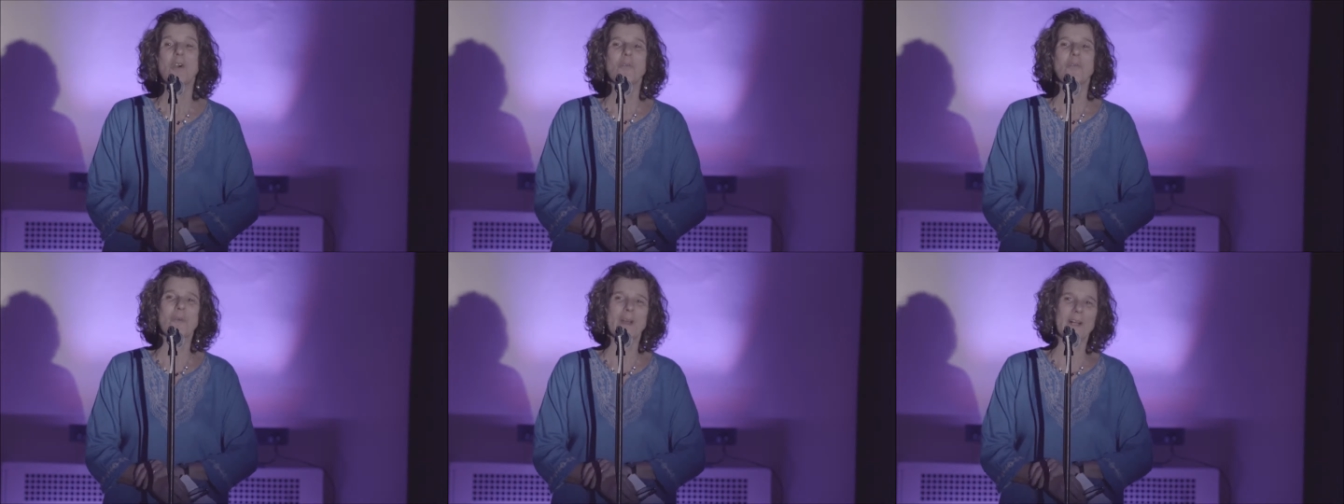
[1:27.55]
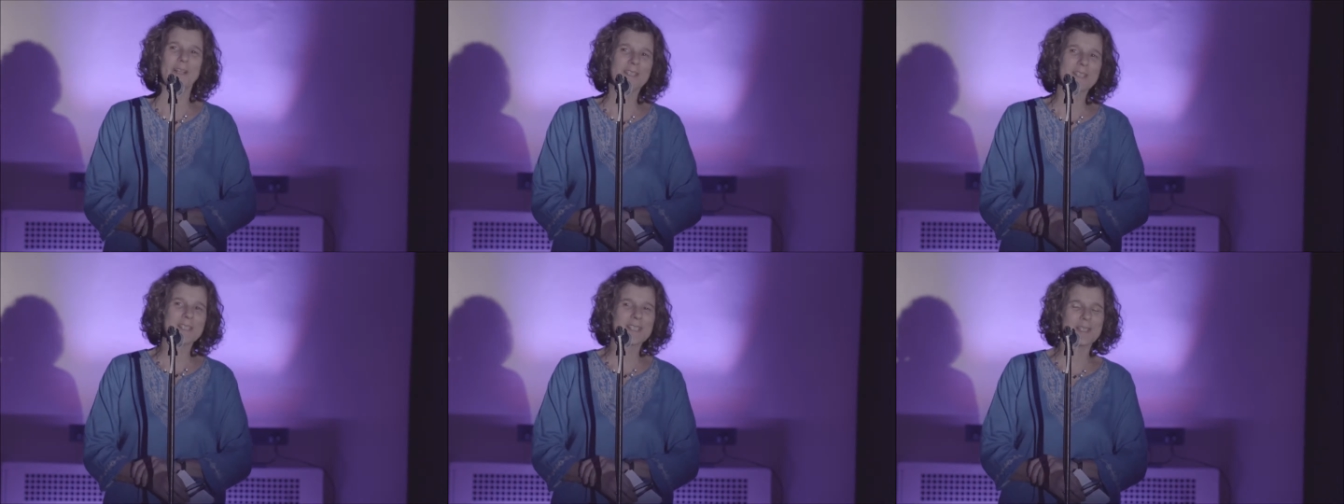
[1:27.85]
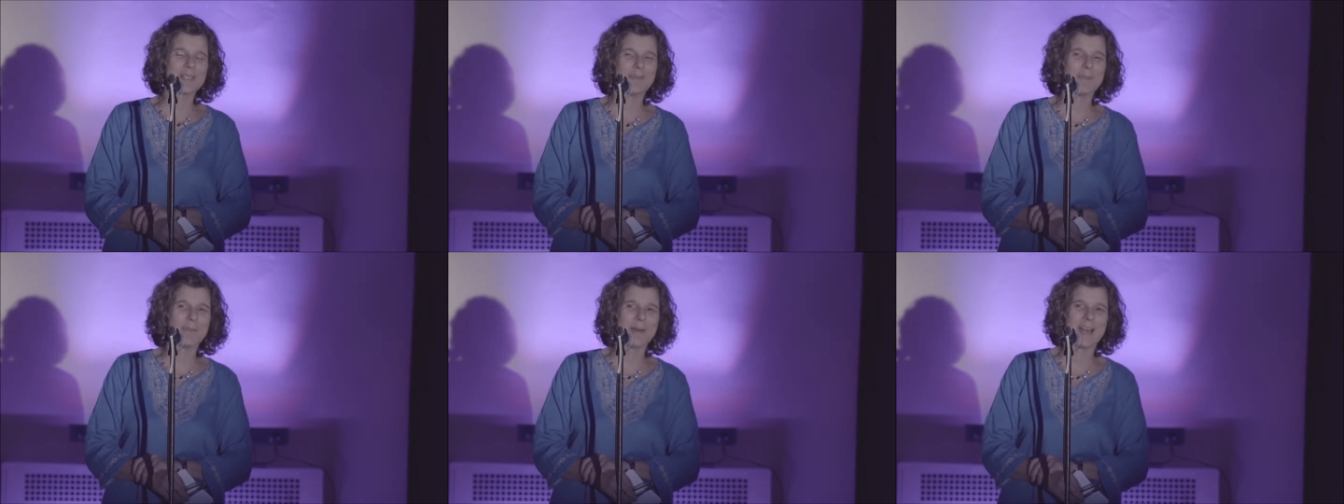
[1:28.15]

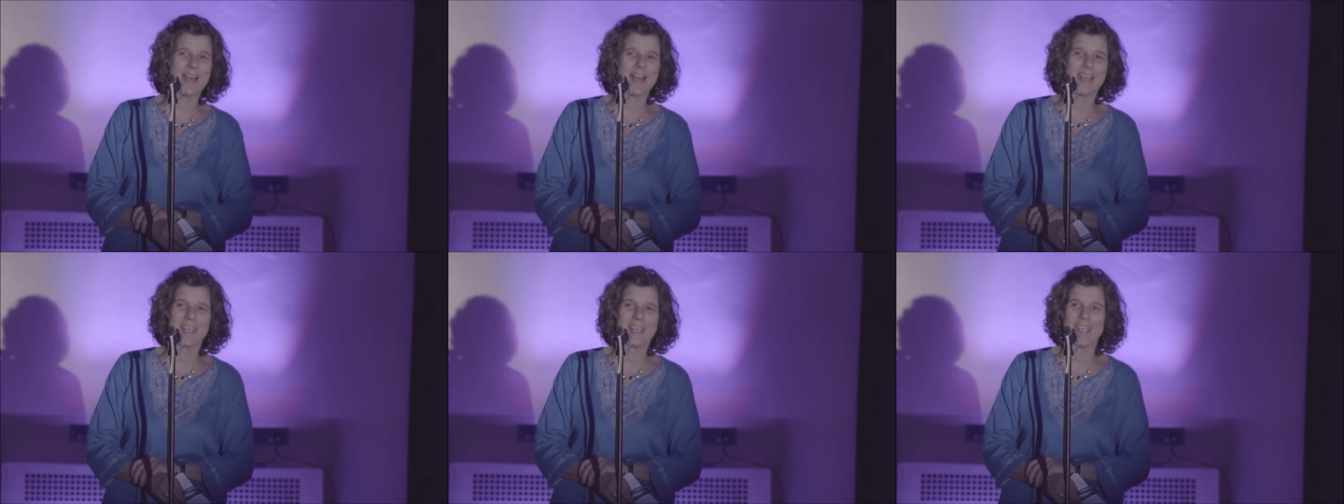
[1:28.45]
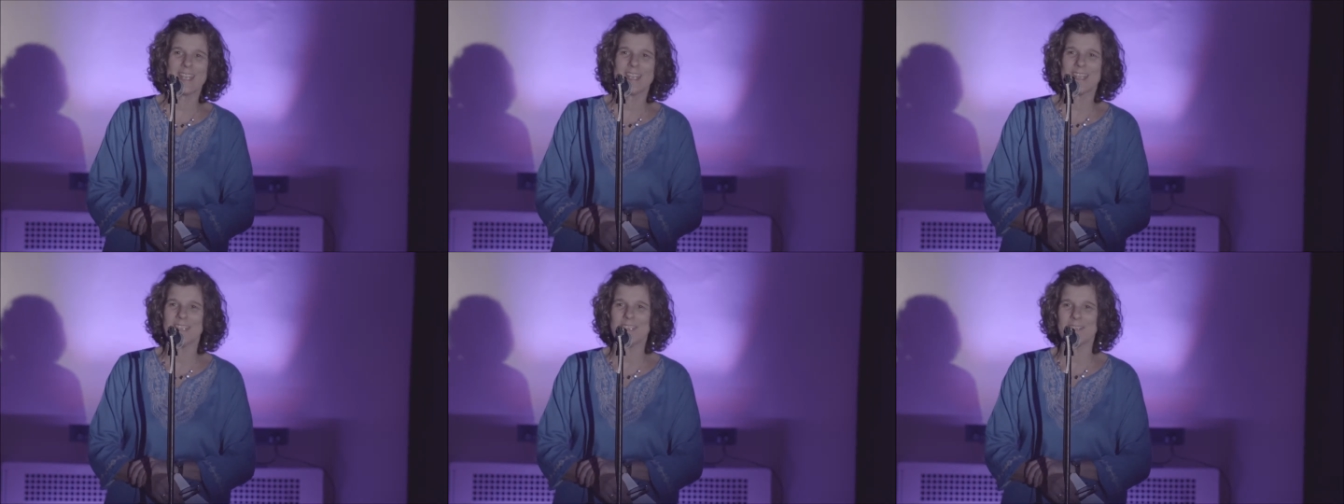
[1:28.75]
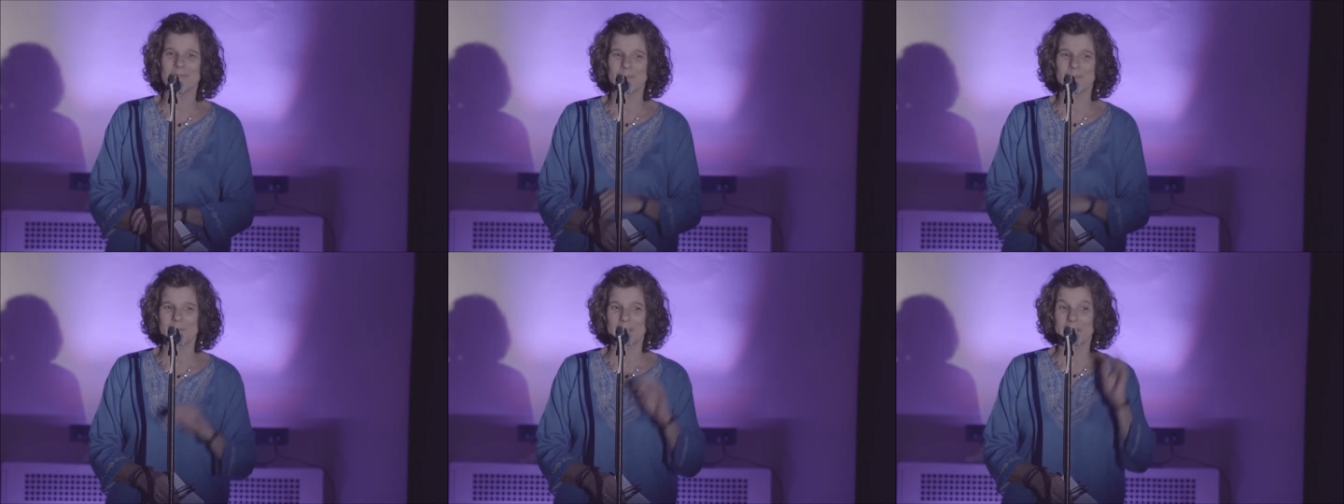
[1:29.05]
Wellness Embodied
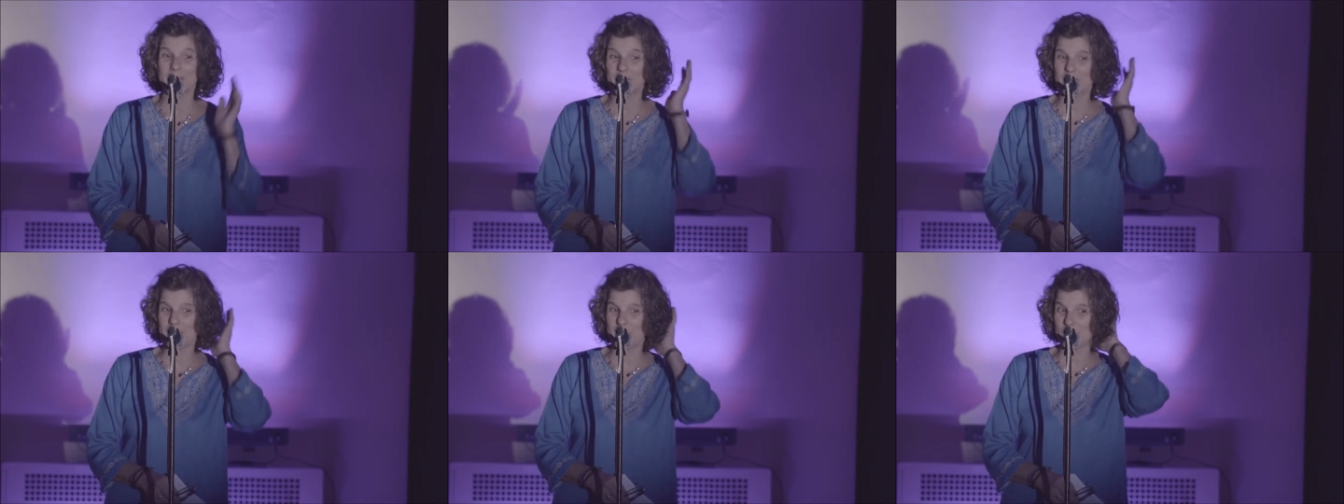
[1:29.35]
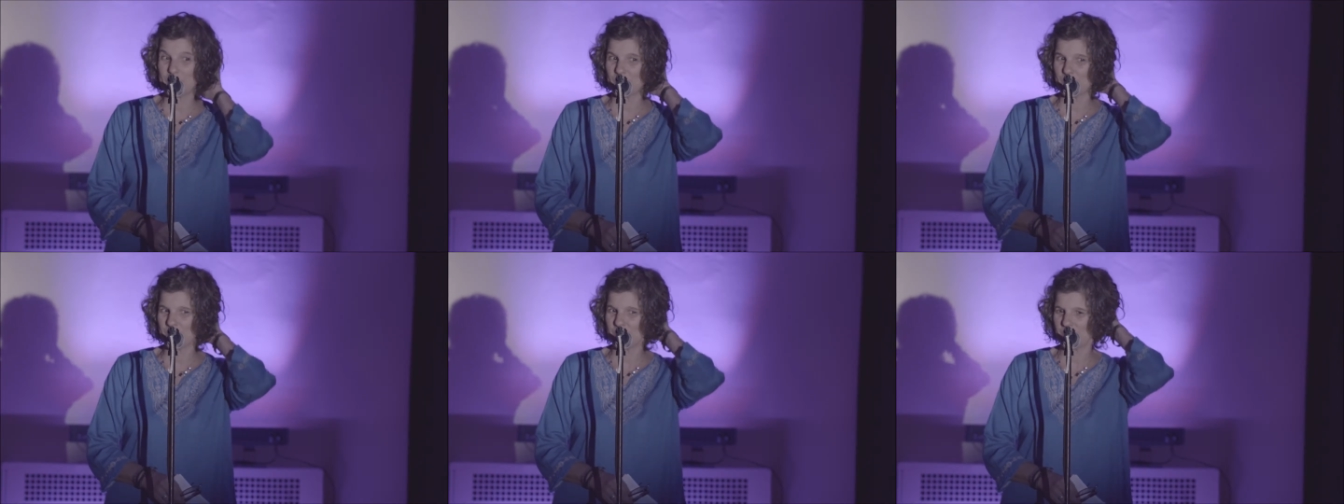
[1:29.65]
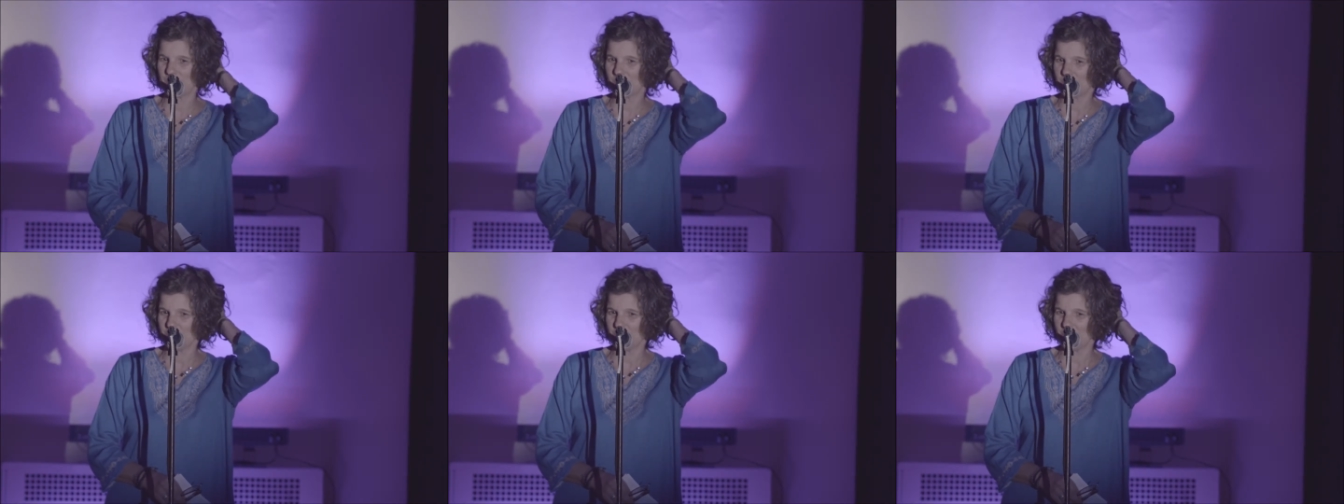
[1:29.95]

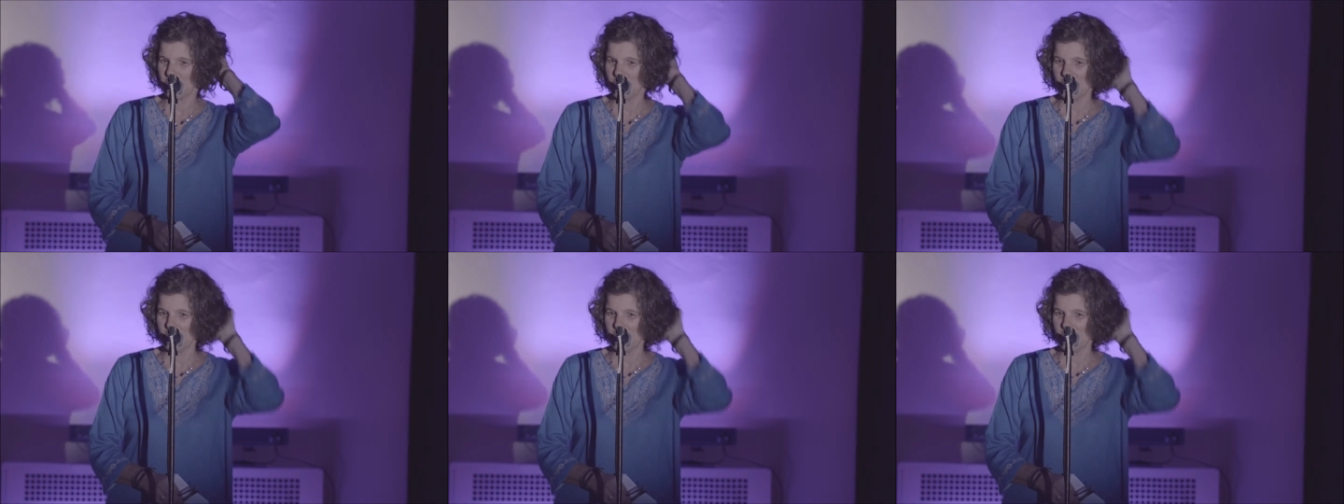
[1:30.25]
Shapers,